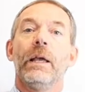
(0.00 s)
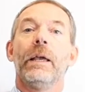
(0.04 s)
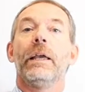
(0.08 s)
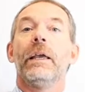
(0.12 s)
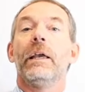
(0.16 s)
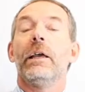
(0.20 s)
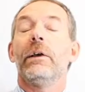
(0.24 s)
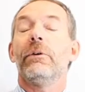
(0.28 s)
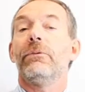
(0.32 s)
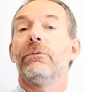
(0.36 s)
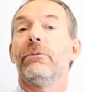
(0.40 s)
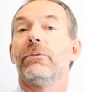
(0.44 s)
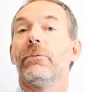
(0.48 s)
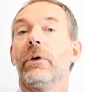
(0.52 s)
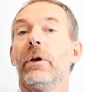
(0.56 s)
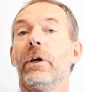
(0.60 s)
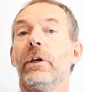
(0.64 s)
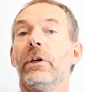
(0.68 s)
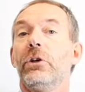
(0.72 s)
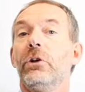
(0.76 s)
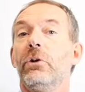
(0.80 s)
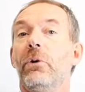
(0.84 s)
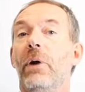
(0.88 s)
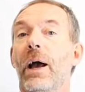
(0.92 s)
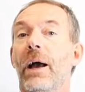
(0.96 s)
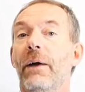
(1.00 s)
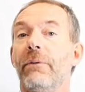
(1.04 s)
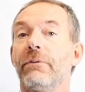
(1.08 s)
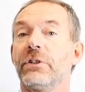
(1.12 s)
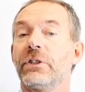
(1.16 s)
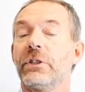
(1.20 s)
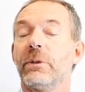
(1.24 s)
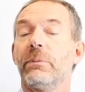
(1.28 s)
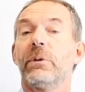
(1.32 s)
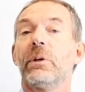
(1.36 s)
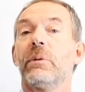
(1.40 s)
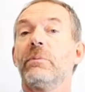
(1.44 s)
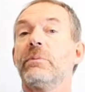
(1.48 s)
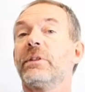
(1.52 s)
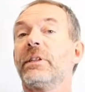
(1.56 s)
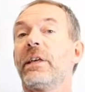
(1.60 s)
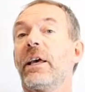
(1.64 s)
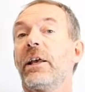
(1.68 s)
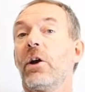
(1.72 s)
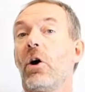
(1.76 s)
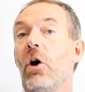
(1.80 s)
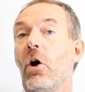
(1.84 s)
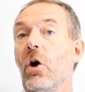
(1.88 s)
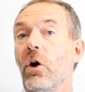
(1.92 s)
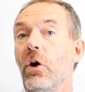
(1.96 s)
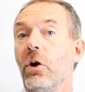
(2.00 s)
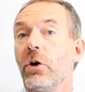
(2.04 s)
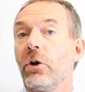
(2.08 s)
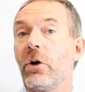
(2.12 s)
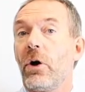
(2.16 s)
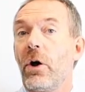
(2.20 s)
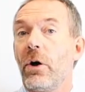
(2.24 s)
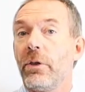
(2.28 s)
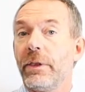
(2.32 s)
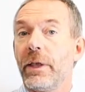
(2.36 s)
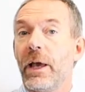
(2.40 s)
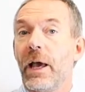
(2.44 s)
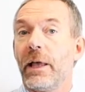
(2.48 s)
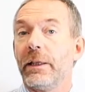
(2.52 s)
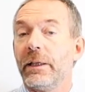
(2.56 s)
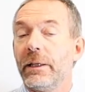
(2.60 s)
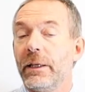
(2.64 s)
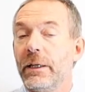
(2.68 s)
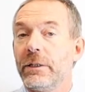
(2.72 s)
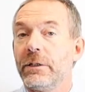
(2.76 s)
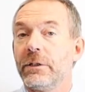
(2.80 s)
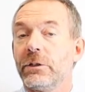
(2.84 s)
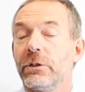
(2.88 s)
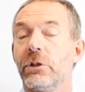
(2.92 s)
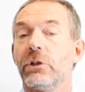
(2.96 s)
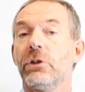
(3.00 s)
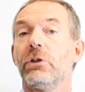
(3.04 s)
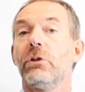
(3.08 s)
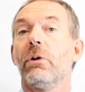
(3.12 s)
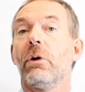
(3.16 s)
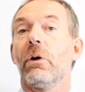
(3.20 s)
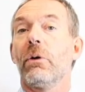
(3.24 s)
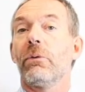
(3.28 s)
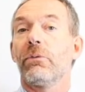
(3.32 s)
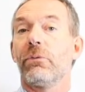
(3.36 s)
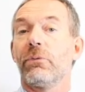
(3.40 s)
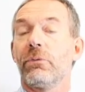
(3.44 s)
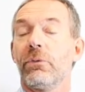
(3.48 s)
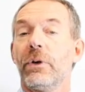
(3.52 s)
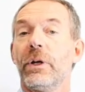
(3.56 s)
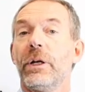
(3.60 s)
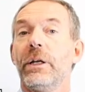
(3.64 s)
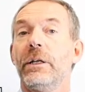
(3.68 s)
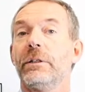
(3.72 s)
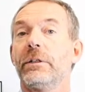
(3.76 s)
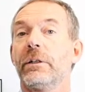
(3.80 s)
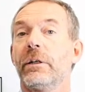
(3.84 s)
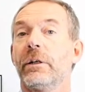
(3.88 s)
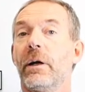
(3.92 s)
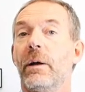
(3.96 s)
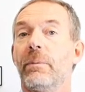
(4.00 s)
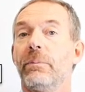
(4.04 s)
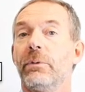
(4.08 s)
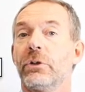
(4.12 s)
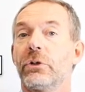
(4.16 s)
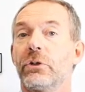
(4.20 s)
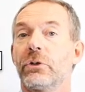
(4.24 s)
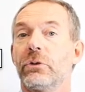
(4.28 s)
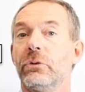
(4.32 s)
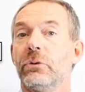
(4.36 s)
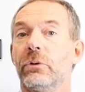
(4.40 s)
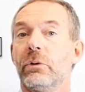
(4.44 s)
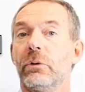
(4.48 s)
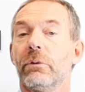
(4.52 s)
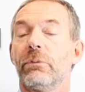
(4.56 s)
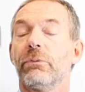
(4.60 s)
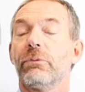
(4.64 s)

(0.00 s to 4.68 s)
If you have symptoms that aren't on that list, you are free to come to school.